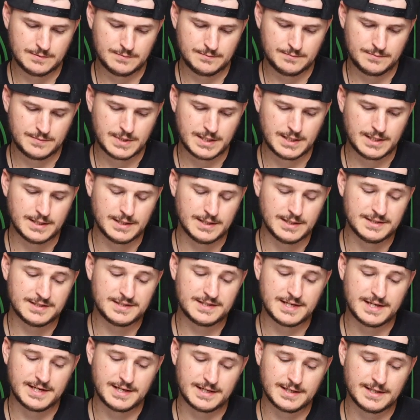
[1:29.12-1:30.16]
Man, this
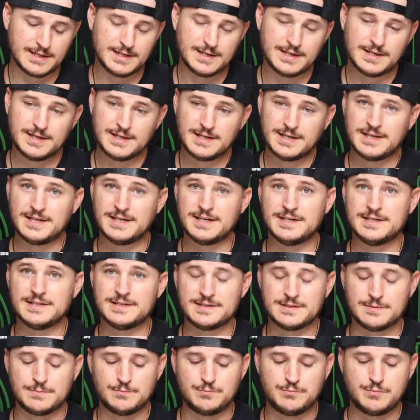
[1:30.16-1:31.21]
thing
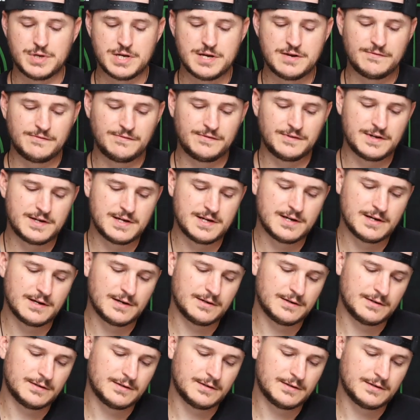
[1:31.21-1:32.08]
is beefy,